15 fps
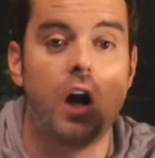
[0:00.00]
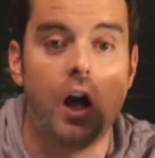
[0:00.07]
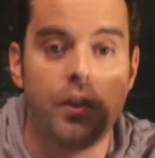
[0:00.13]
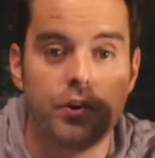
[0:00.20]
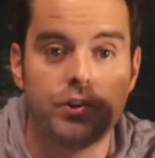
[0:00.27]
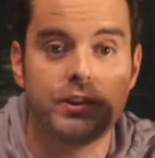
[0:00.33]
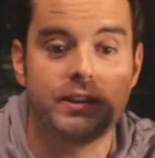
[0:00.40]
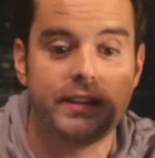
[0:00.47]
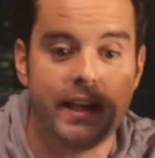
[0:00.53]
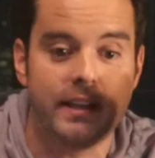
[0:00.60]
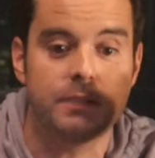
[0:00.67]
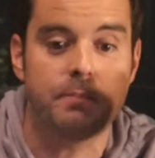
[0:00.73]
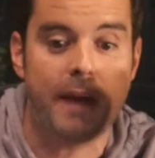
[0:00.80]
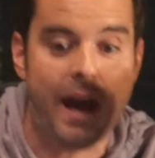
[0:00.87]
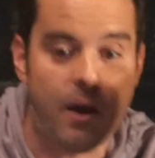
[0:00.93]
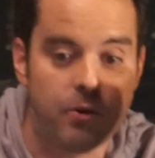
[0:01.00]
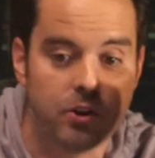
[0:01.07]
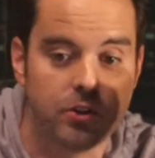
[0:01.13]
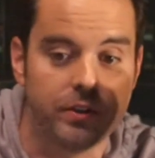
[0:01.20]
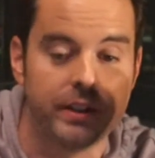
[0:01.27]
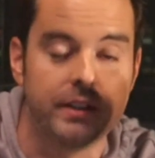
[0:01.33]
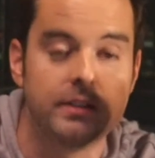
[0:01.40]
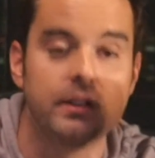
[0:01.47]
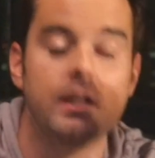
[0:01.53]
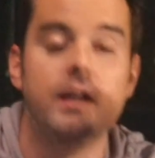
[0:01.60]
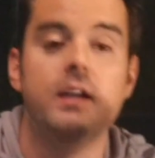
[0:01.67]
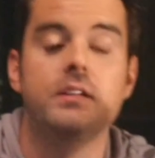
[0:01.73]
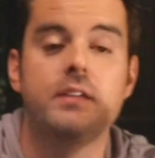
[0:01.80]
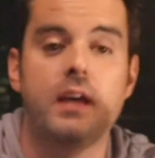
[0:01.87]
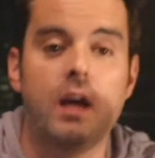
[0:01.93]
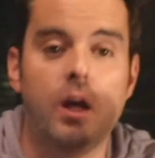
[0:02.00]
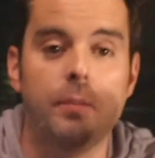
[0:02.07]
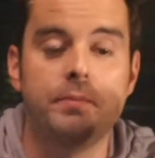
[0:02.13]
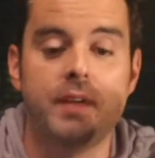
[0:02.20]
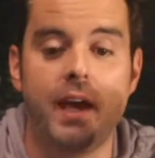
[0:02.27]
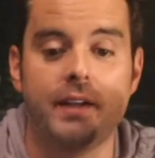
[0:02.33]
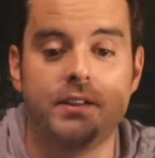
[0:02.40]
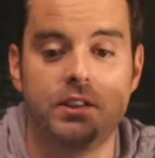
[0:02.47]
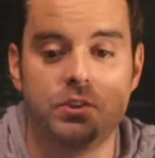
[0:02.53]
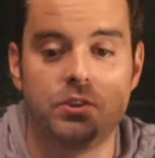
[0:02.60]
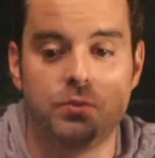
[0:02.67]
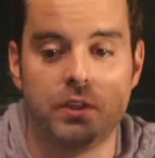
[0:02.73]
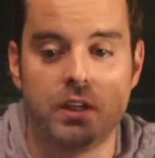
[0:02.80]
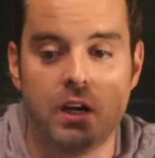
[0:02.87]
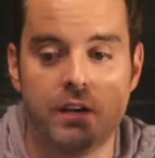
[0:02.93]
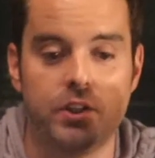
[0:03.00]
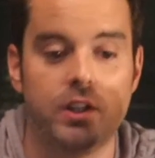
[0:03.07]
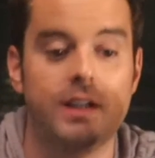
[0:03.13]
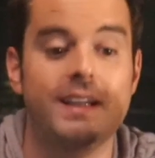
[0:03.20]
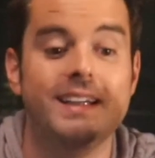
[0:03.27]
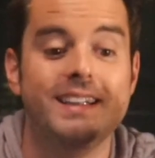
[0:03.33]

other state power grids to help Texas recover.